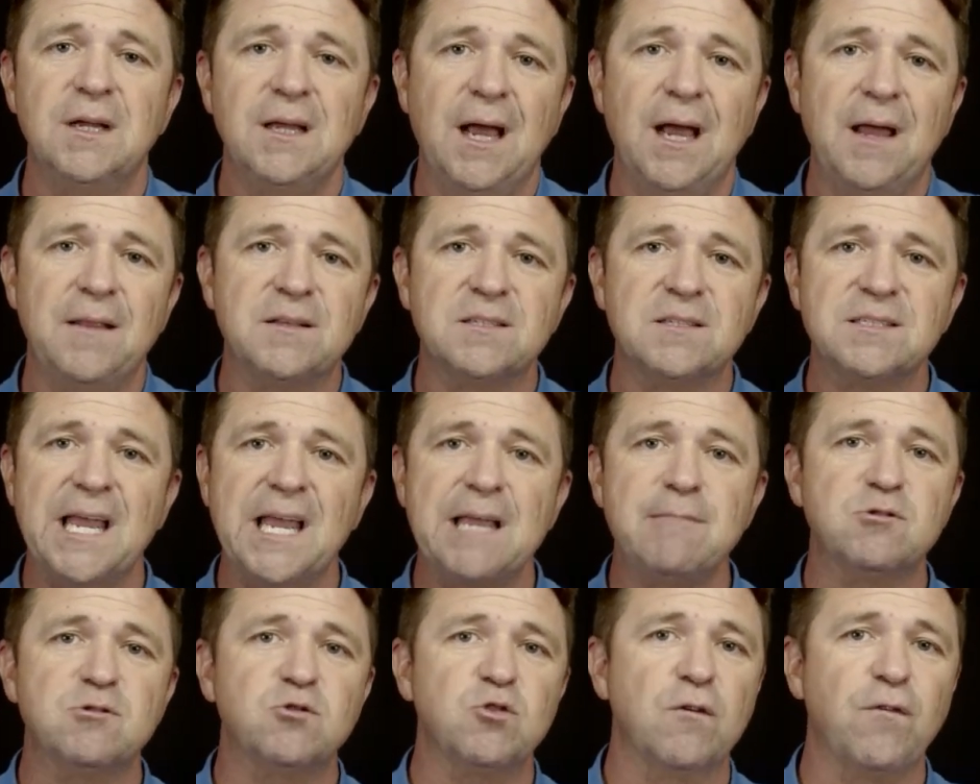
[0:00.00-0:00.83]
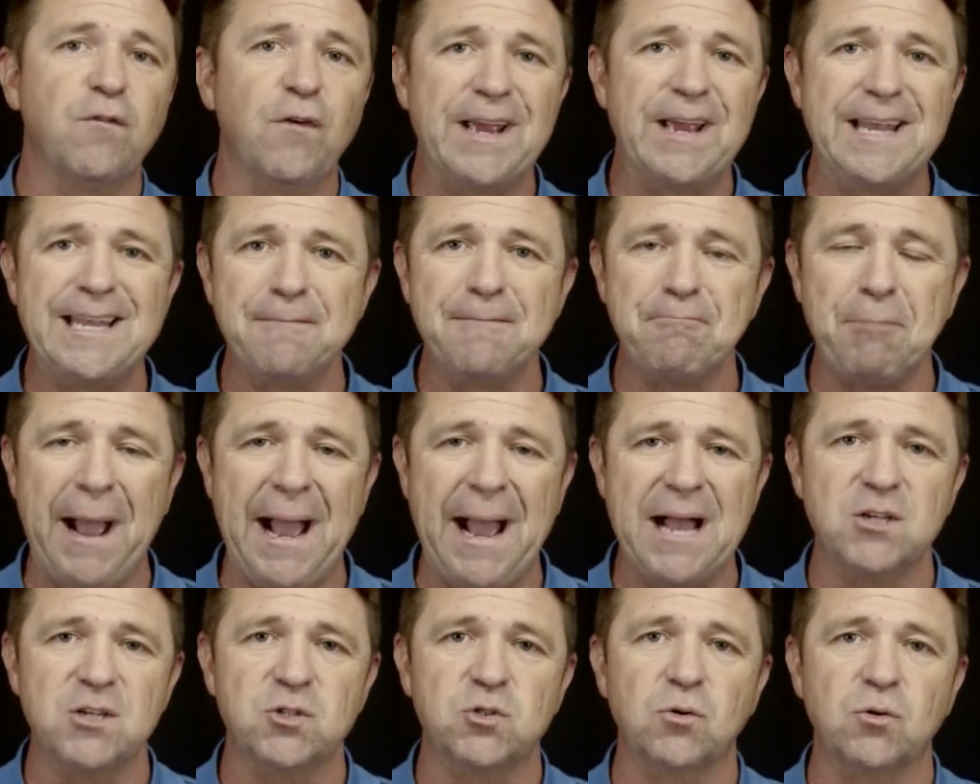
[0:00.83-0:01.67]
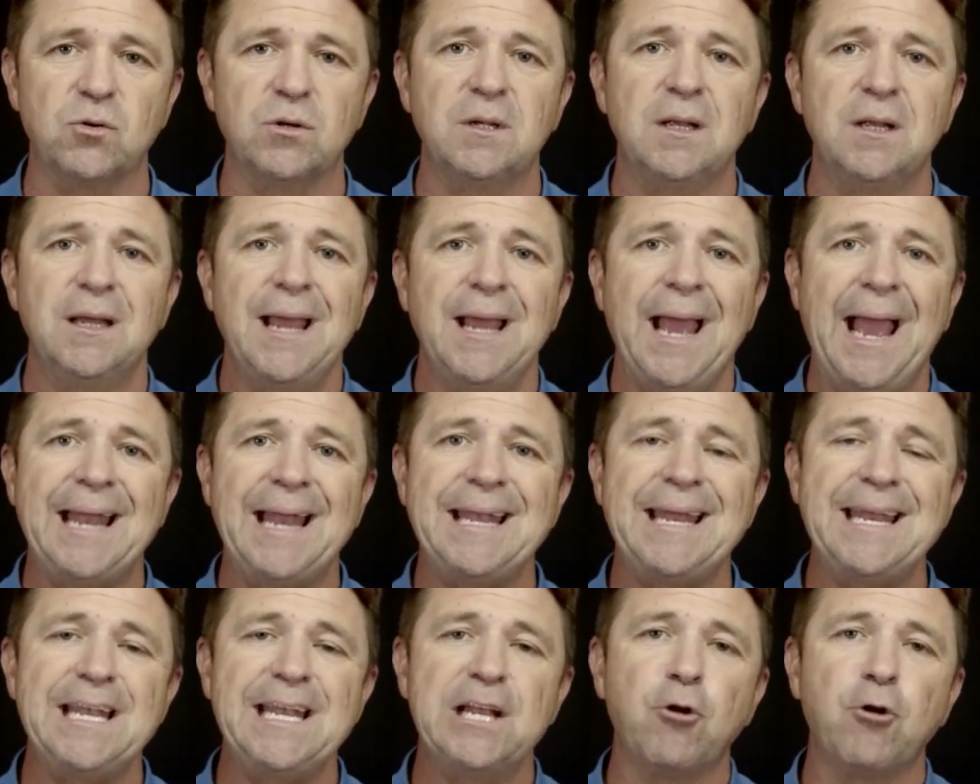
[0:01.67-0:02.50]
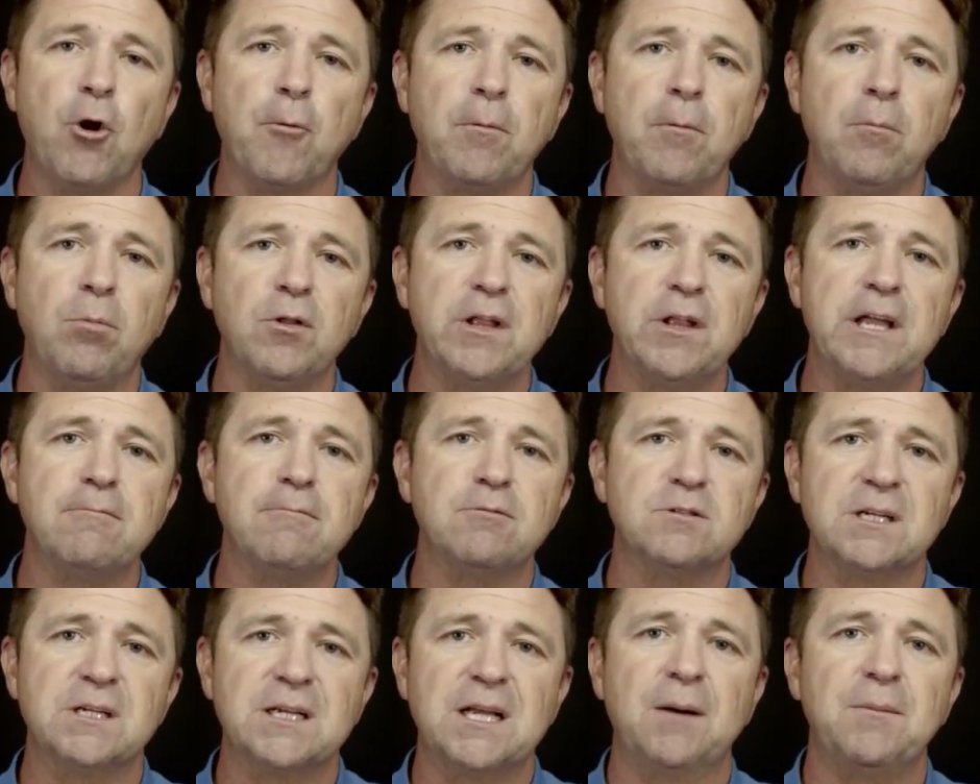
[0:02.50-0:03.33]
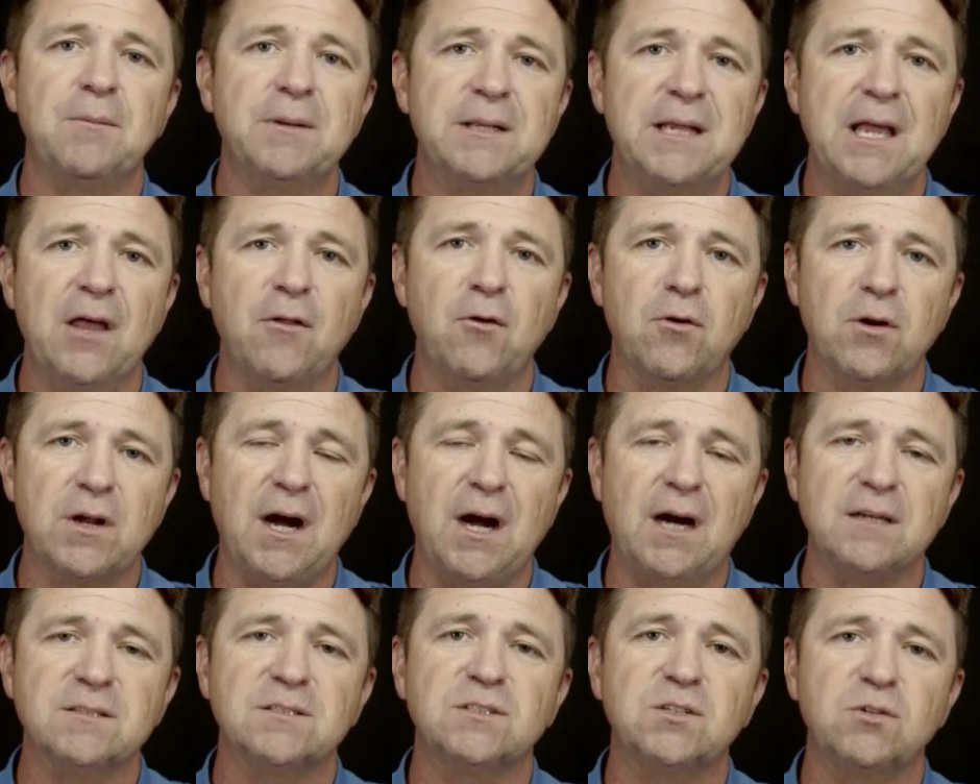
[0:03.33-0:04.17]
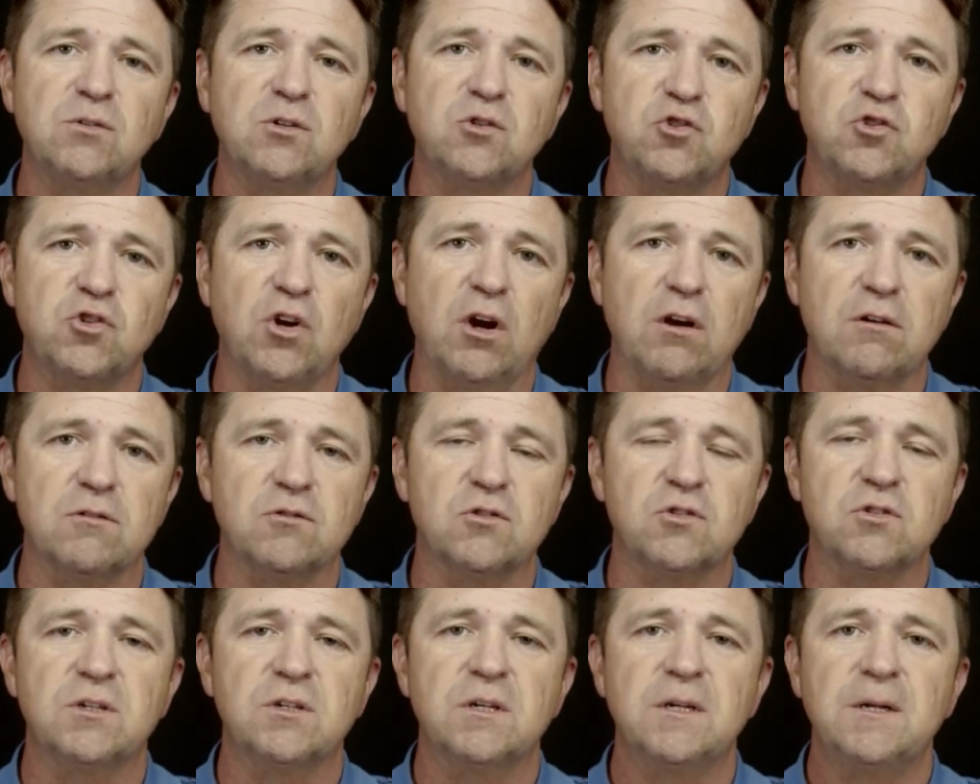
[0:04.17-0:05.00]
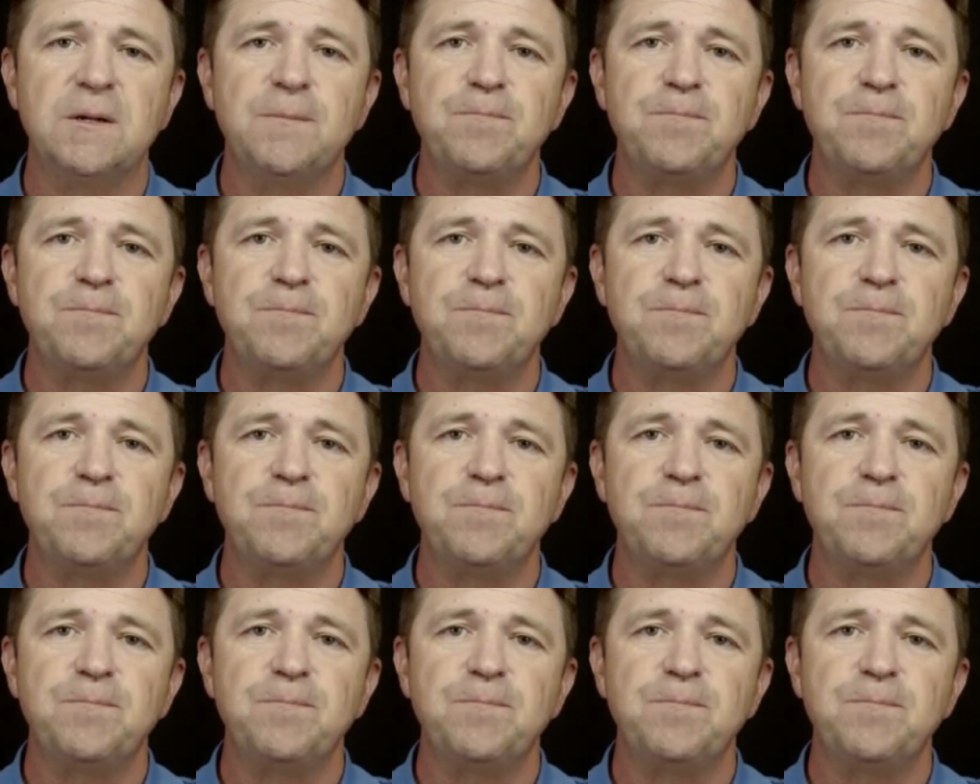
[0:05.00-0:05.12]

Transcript: And the same is true for any pastor and, and any group of believers that come together to constitute a church.